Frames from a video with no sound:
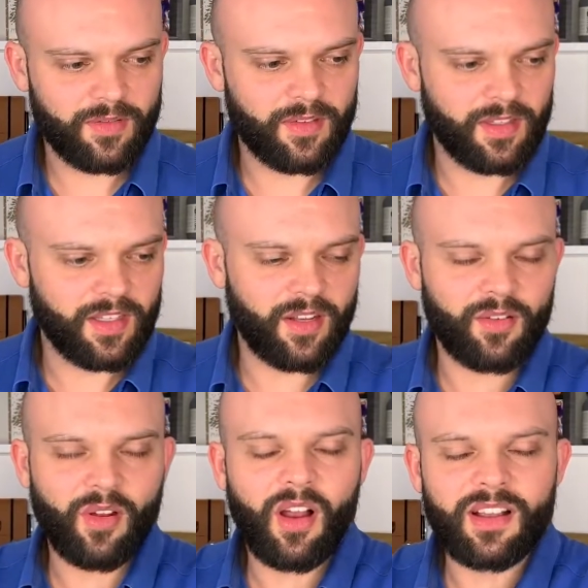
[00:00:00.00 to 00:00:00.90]
you know,
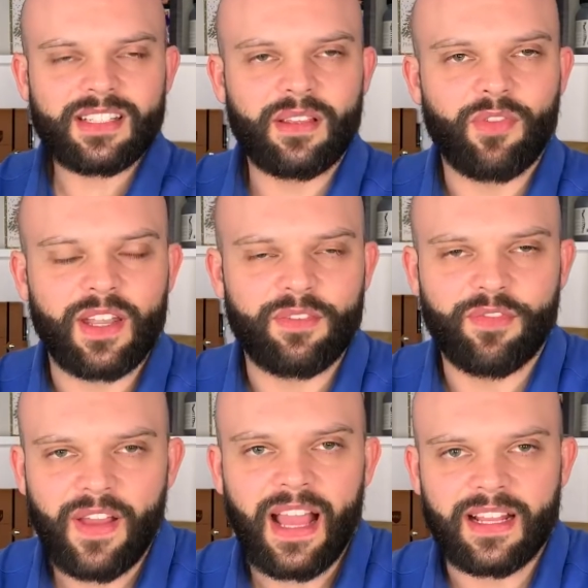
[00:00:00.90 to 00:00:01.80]
not asking for any
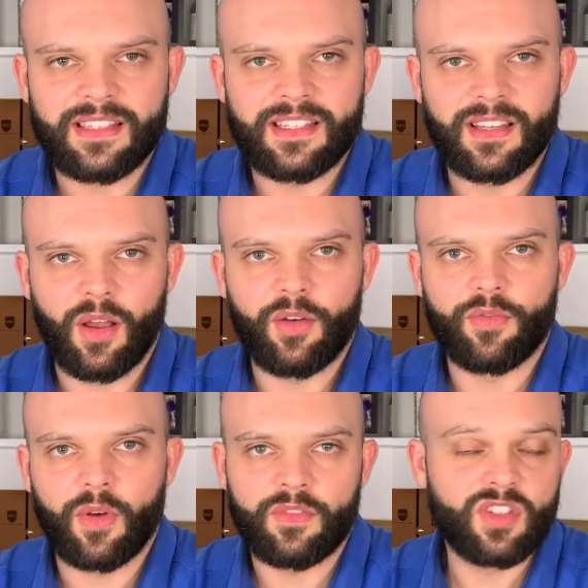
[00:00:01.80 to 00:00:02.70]
facts,
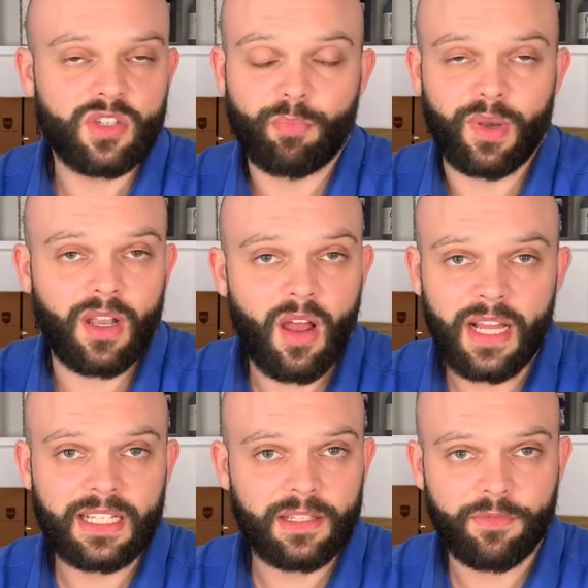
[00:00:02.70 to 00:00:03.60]
of just
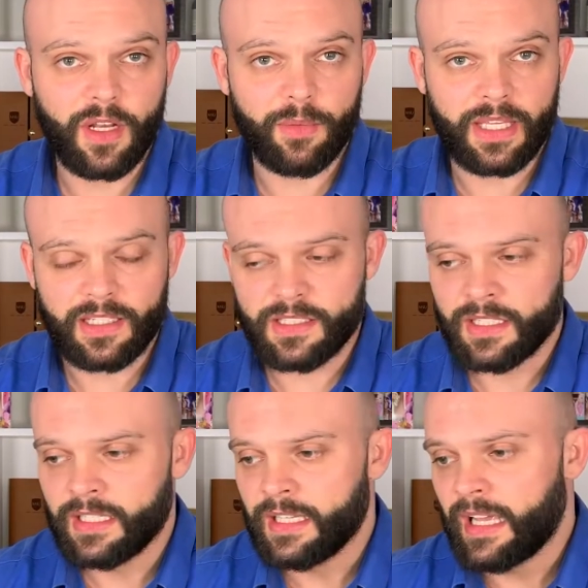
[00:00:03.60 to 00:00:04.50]
blindly following it,
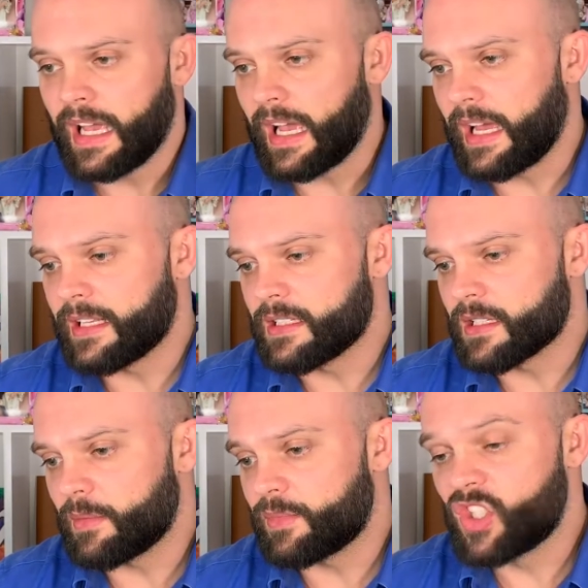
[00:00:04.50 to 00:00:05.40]

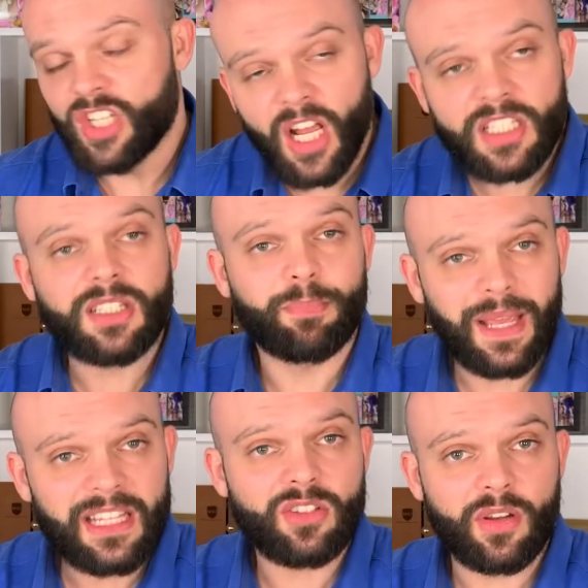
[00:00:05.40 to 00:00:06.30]
and just
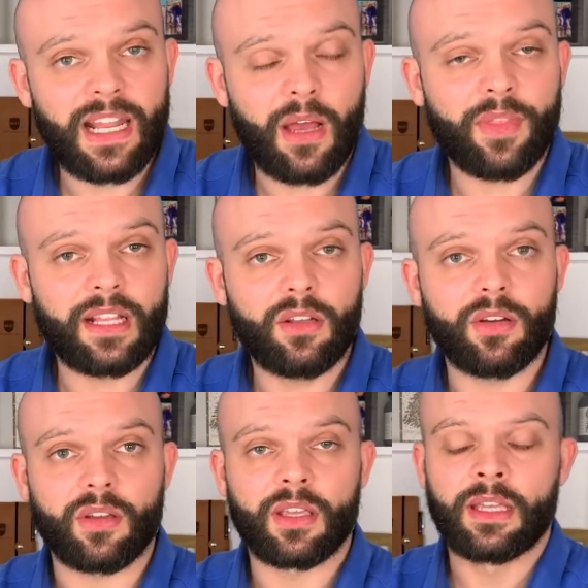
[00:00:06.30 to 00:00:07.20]
based on how they look.